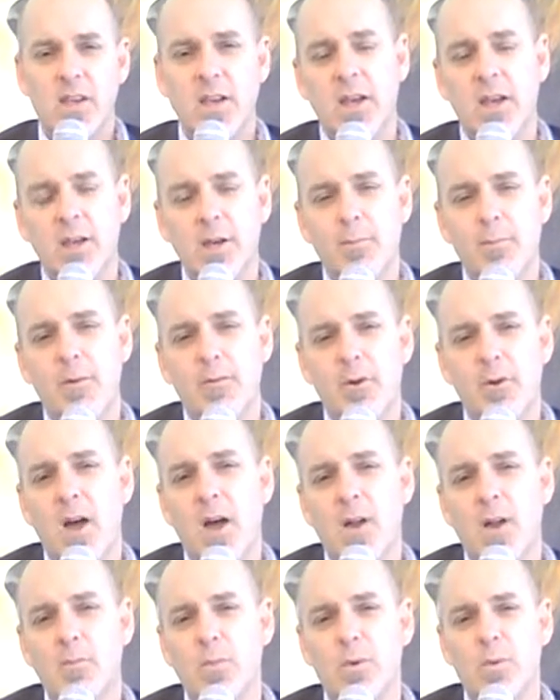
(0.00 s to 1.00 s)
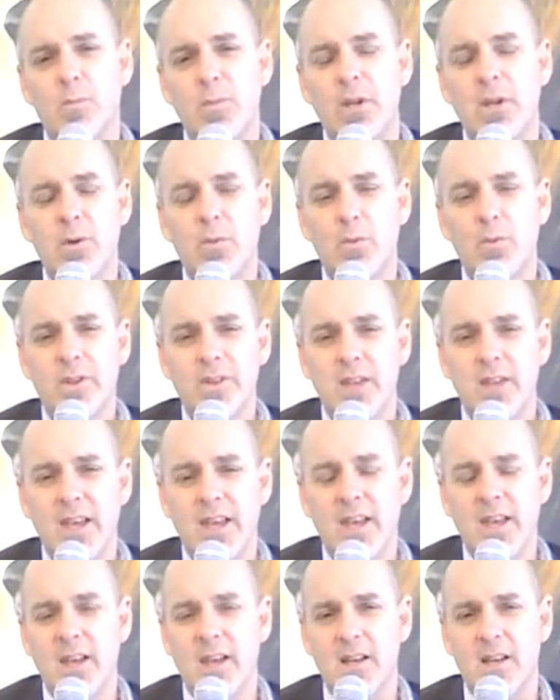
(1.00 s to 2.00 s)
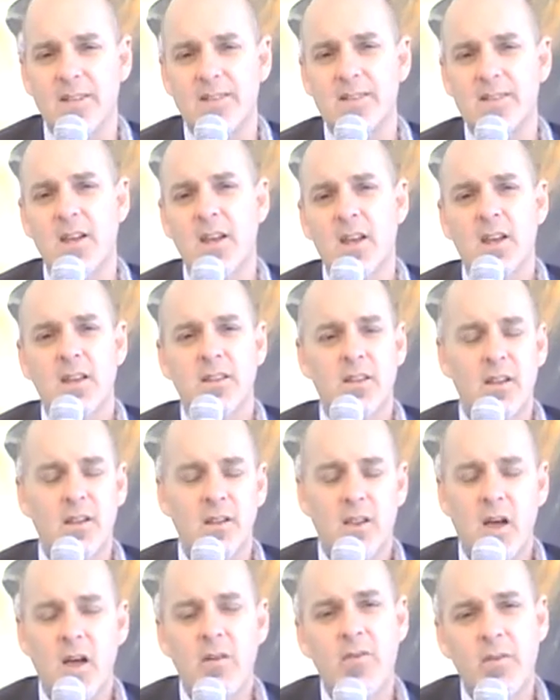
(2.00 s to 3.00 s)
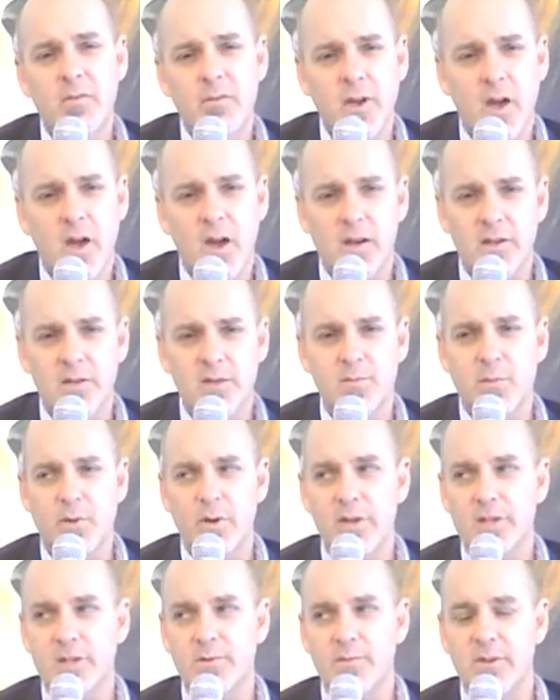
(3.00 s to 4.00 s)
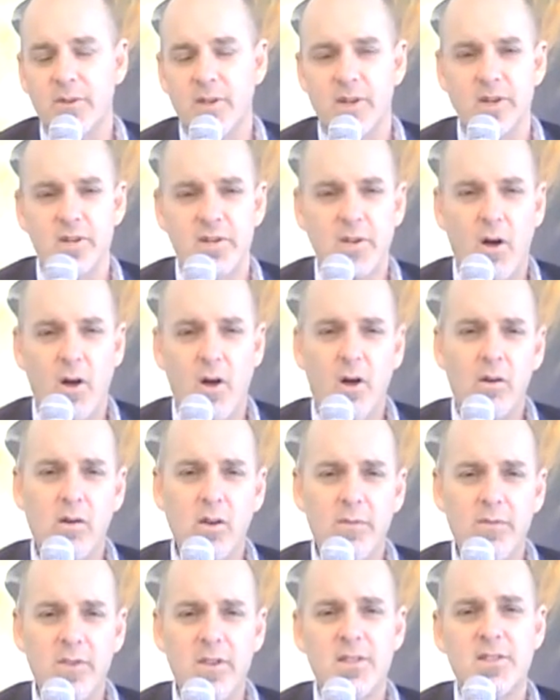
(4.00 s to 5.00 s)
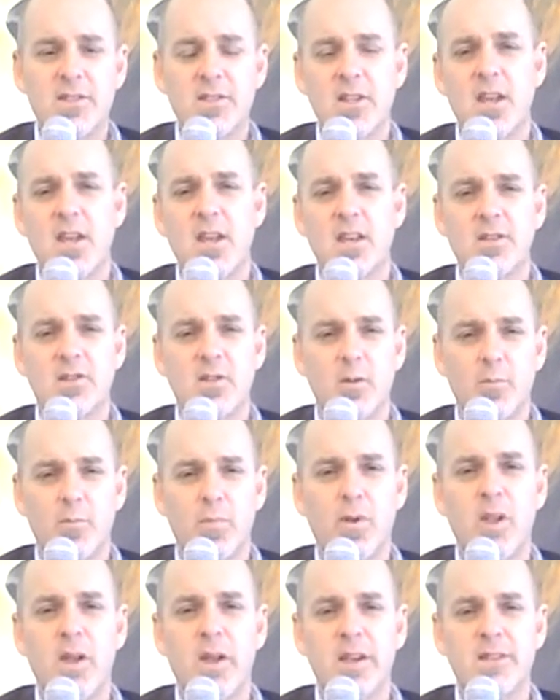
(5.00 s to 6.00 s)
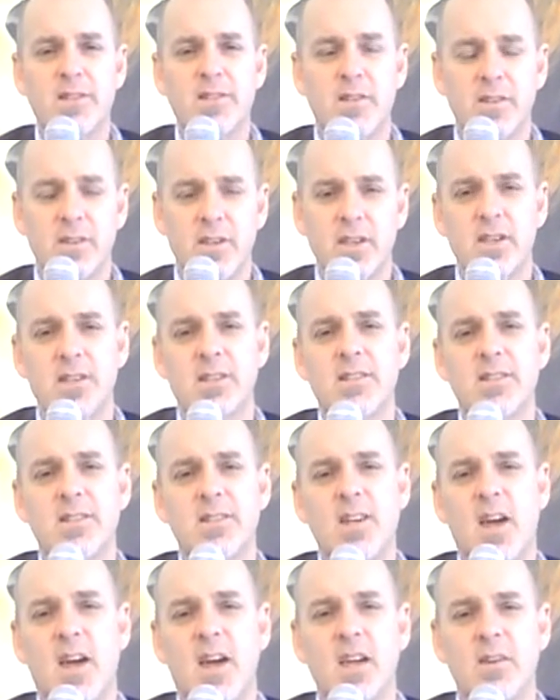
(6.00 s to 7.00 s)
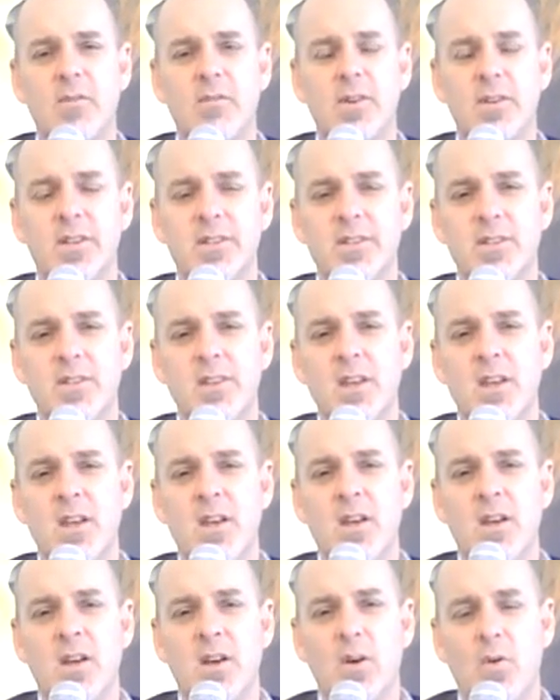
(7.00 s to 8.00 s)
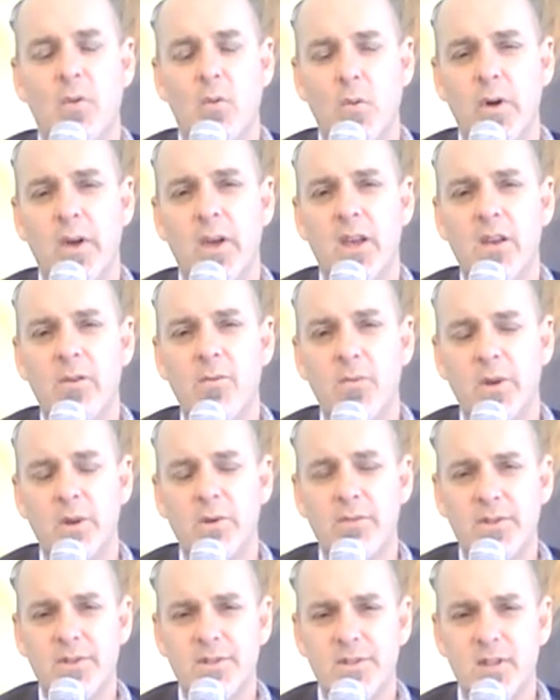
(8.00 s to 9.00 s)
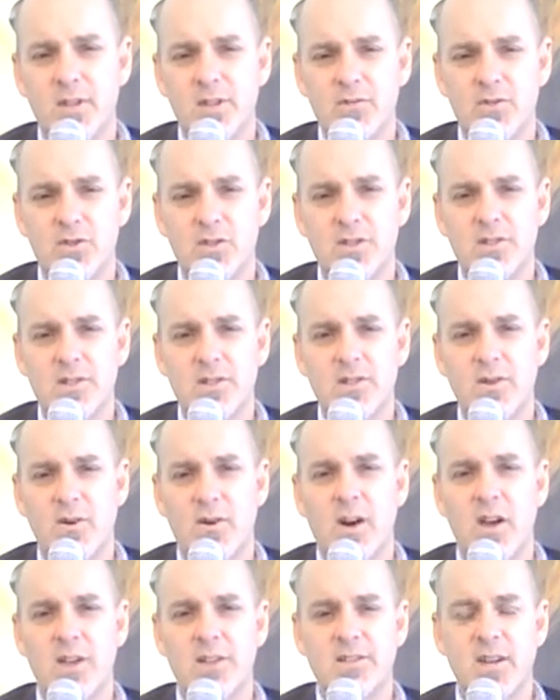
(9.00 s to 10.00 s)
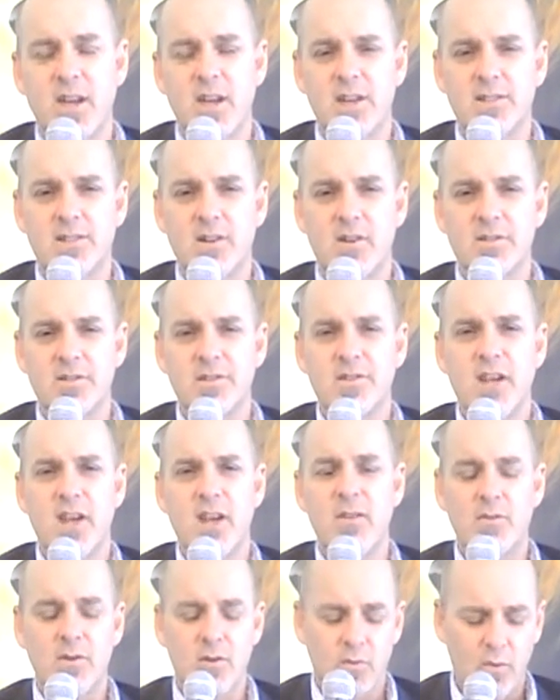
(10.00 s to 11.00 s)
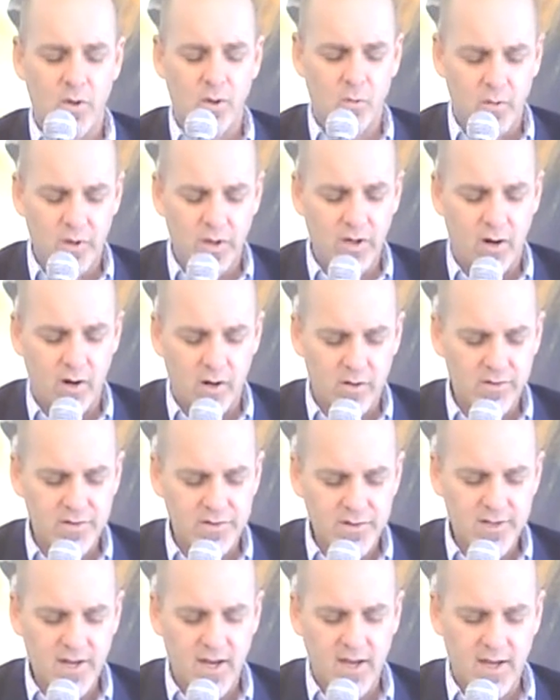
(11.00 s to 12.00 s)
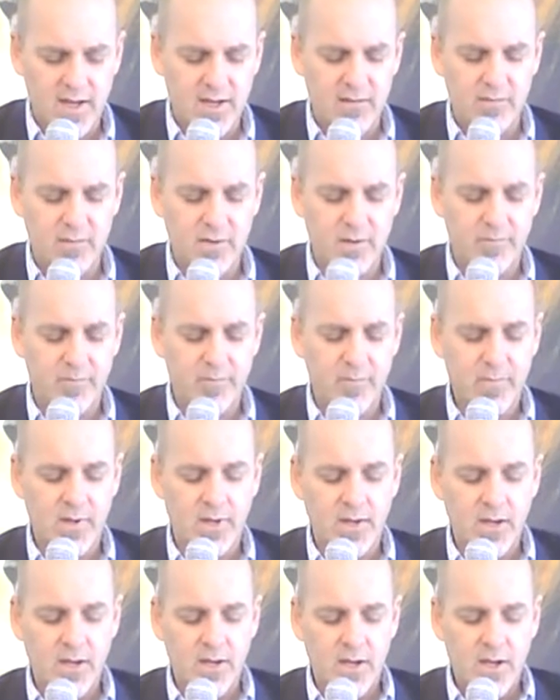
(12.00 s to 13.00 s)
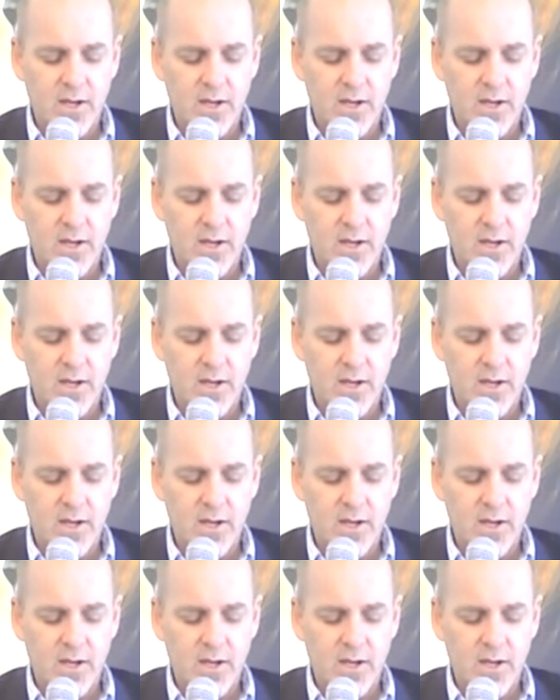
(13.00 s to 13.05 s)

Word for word: that the kingdom of God would be within us. The love of God is placed within us. All of these things are placed on the inside of us when we receive Jesus Christ as our Savior, when we are saved.